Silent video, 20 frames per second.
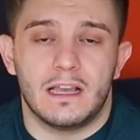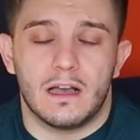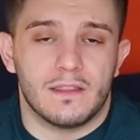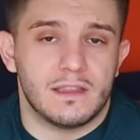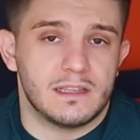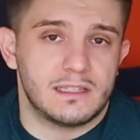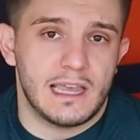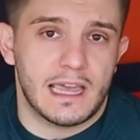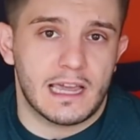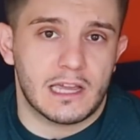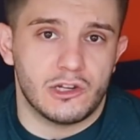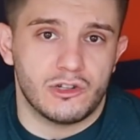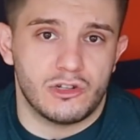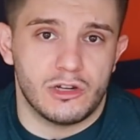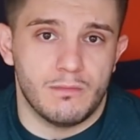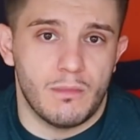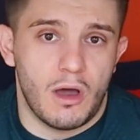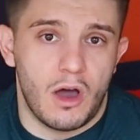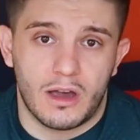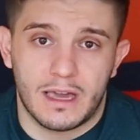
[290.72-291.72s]
on the
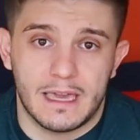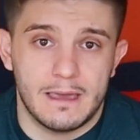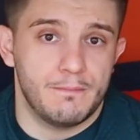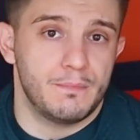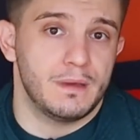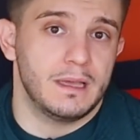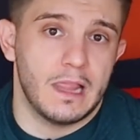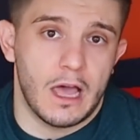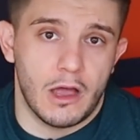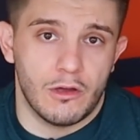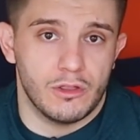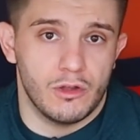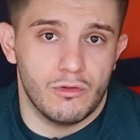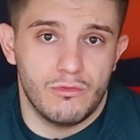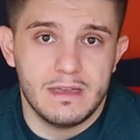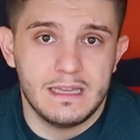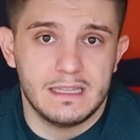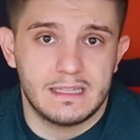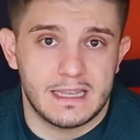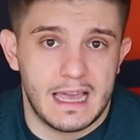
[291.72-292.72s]
secondary market below the
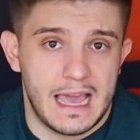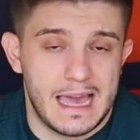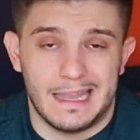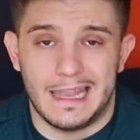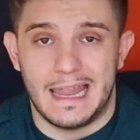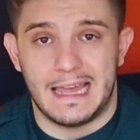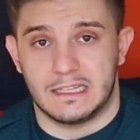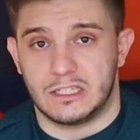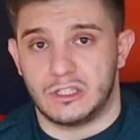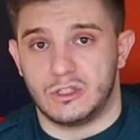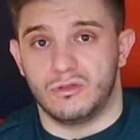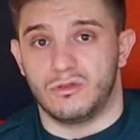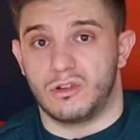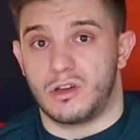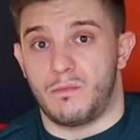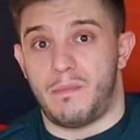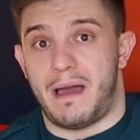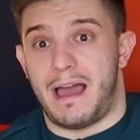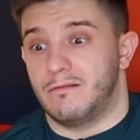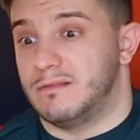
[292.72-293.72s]
retail. Let's talk
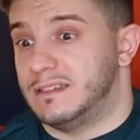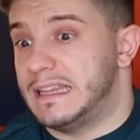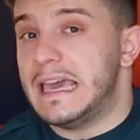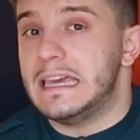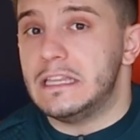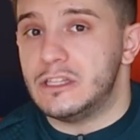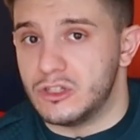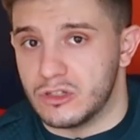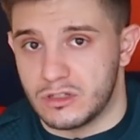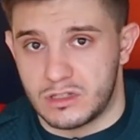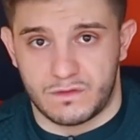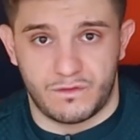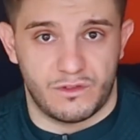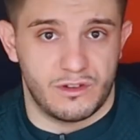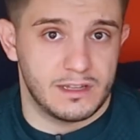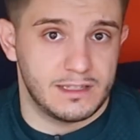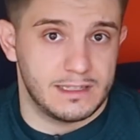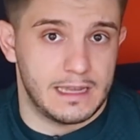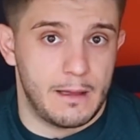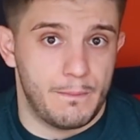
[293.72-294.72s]
about Datejusts, for
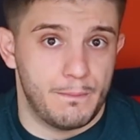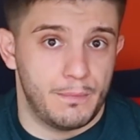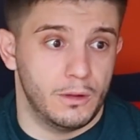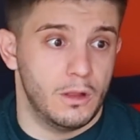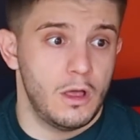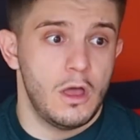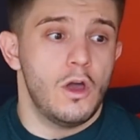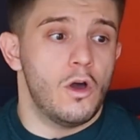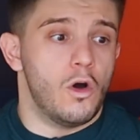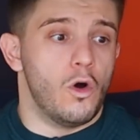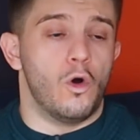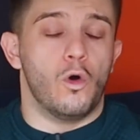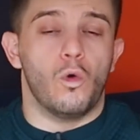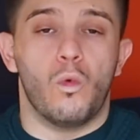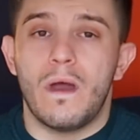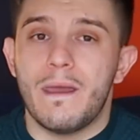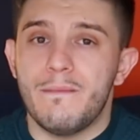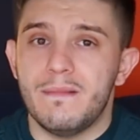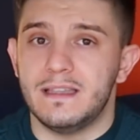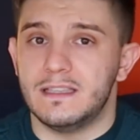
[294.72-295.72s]
example, or
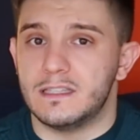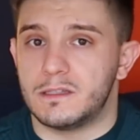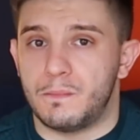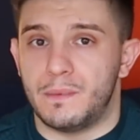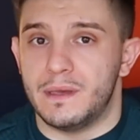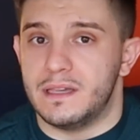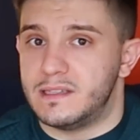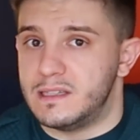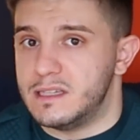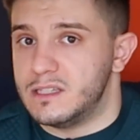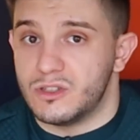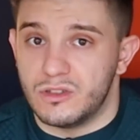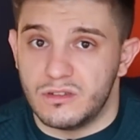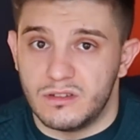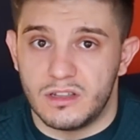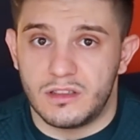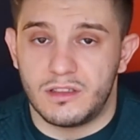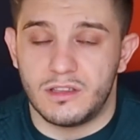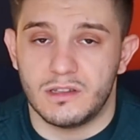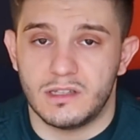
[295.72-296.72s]
women's pieces
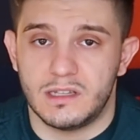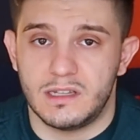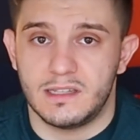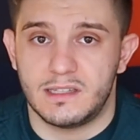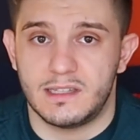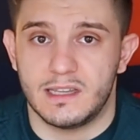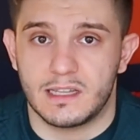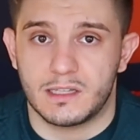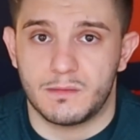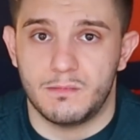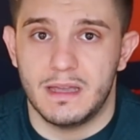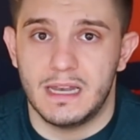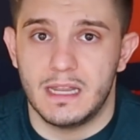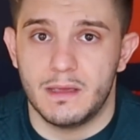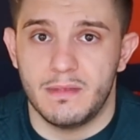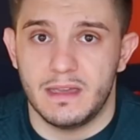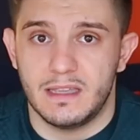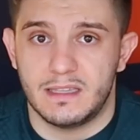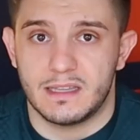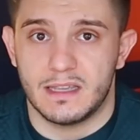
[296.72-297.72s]
under
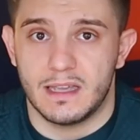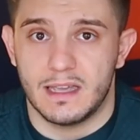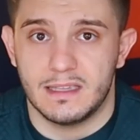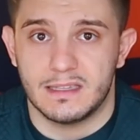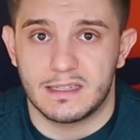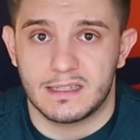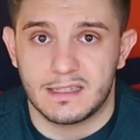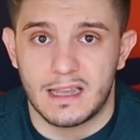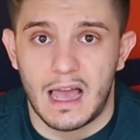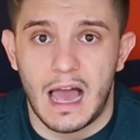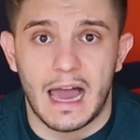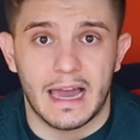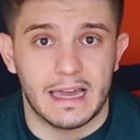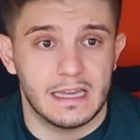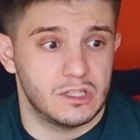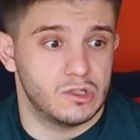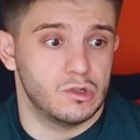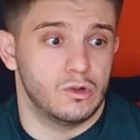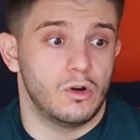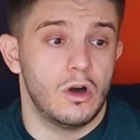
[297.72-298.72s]
36mm in
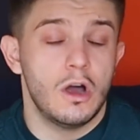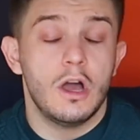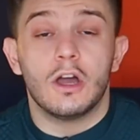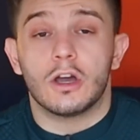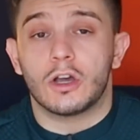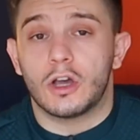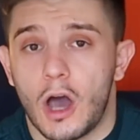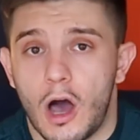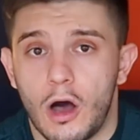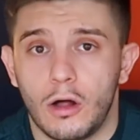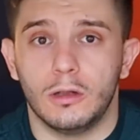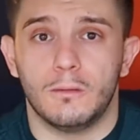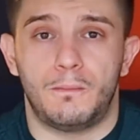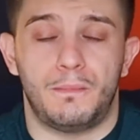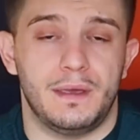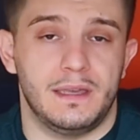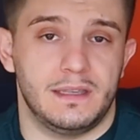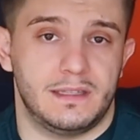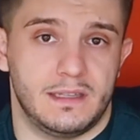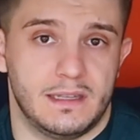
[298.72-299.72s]
size, or gold
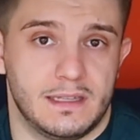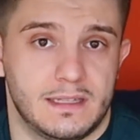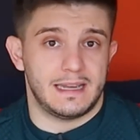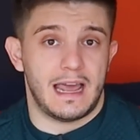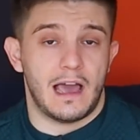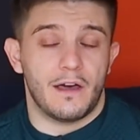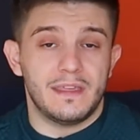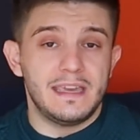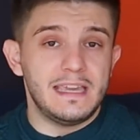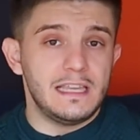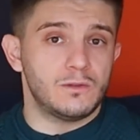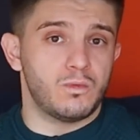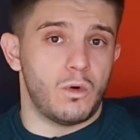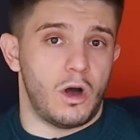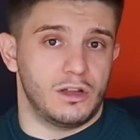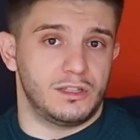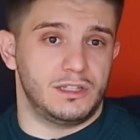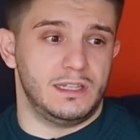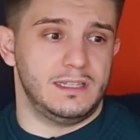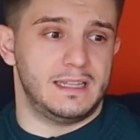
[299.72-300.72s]
pieces. Now, these
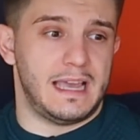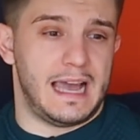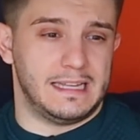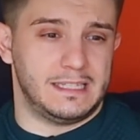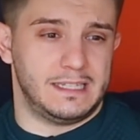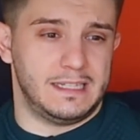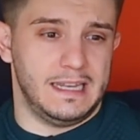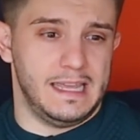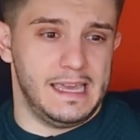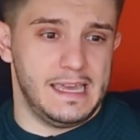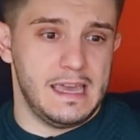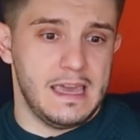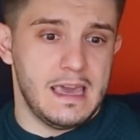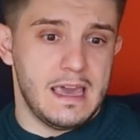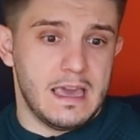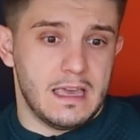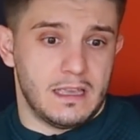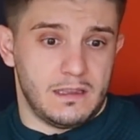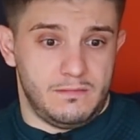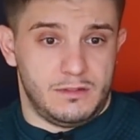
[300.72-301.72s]
watches actually,
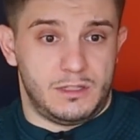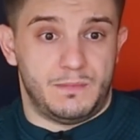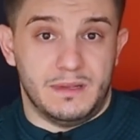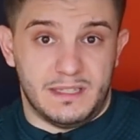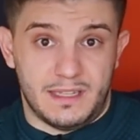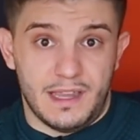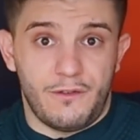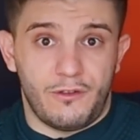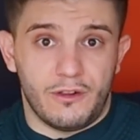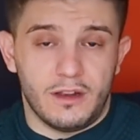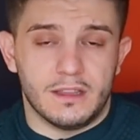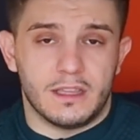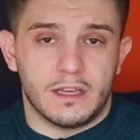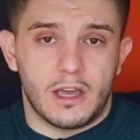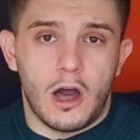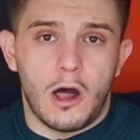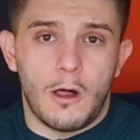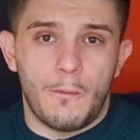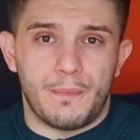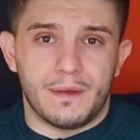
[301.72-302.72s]
specifically the
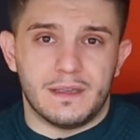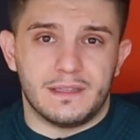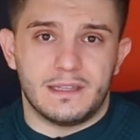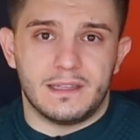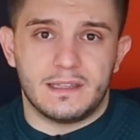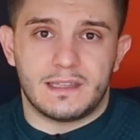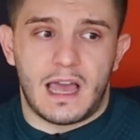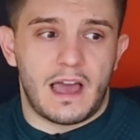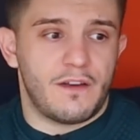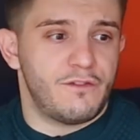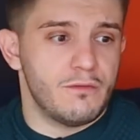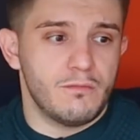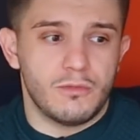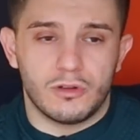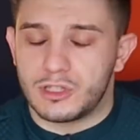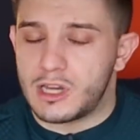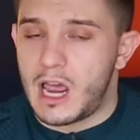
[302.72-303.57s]
gold pieces, have a much